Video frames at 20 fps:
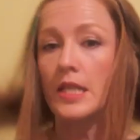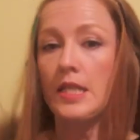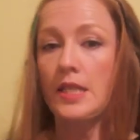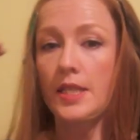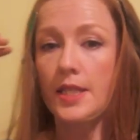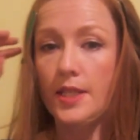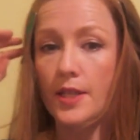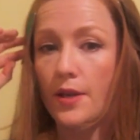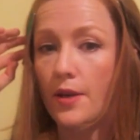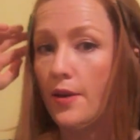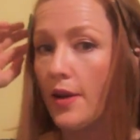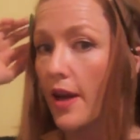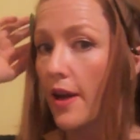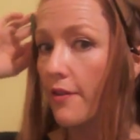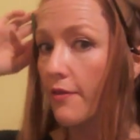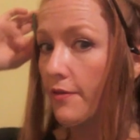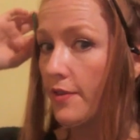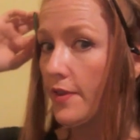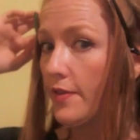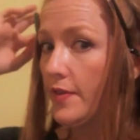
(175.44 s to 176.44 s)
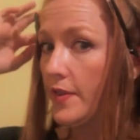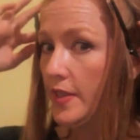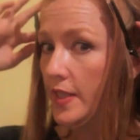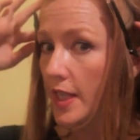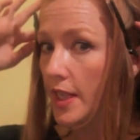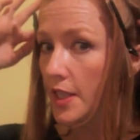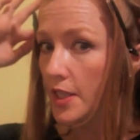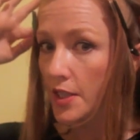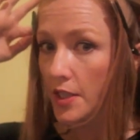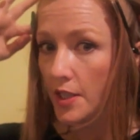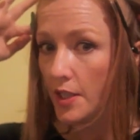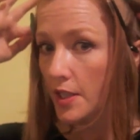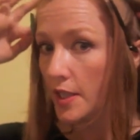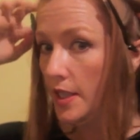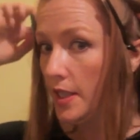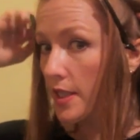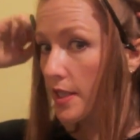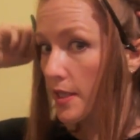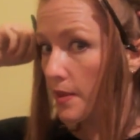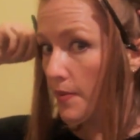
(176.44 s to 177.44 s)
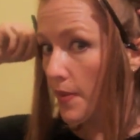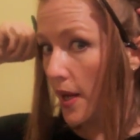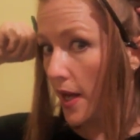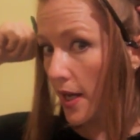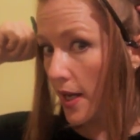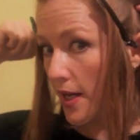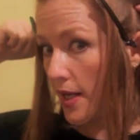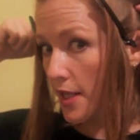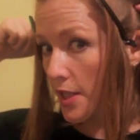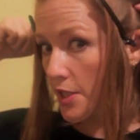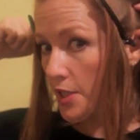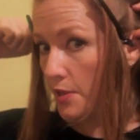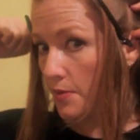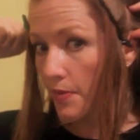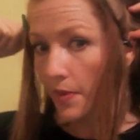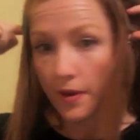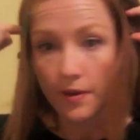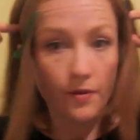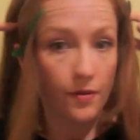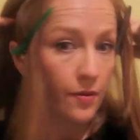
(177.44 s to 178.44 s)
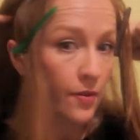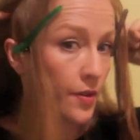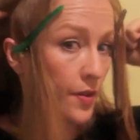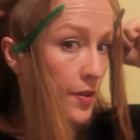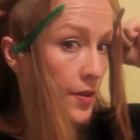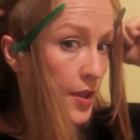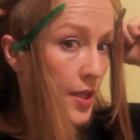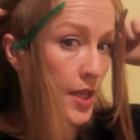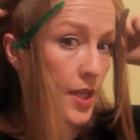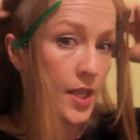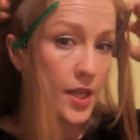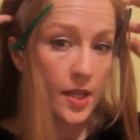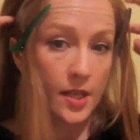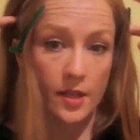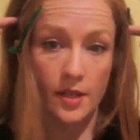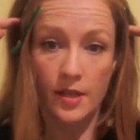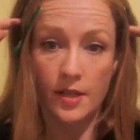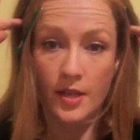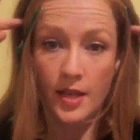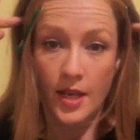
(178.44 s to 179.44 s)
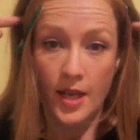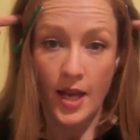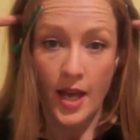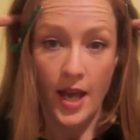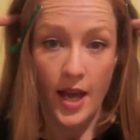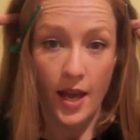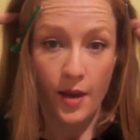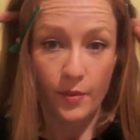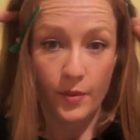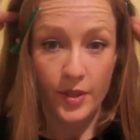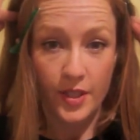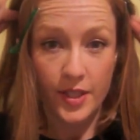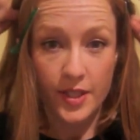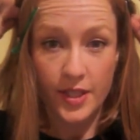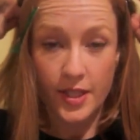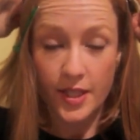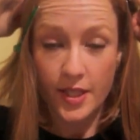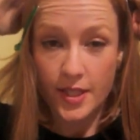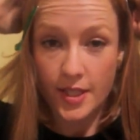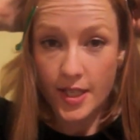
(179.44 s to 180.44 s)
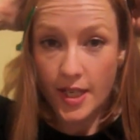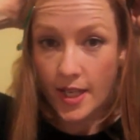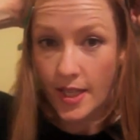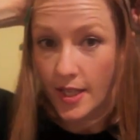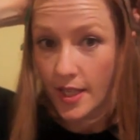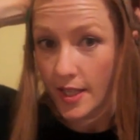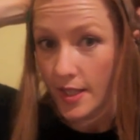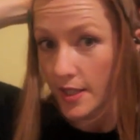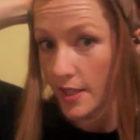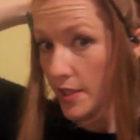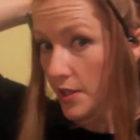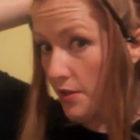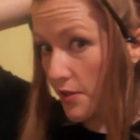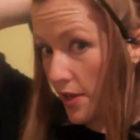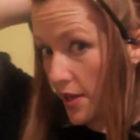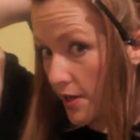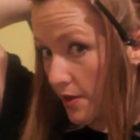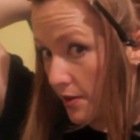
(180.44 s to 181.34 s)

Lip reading: So our fifth section is about 1 inch above the ear, and we're just going to take that straight